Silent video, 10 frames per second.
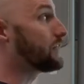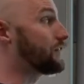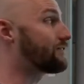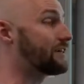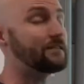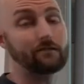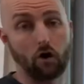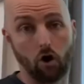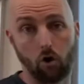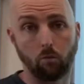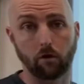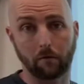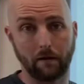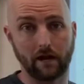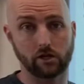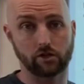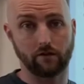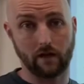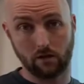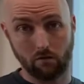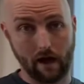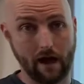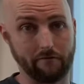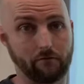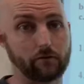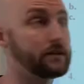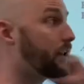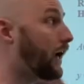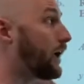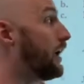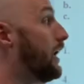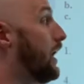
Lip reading: this is the homework page that you have for today.